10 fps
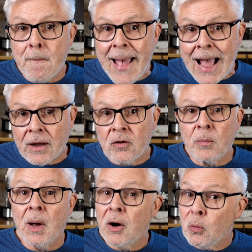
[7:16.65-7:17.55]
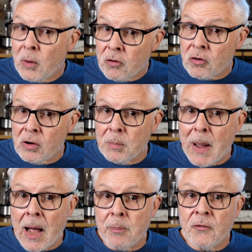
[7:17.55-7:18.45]
back to my original
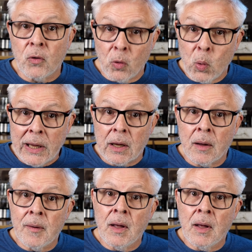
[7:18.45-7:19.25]
map for a week.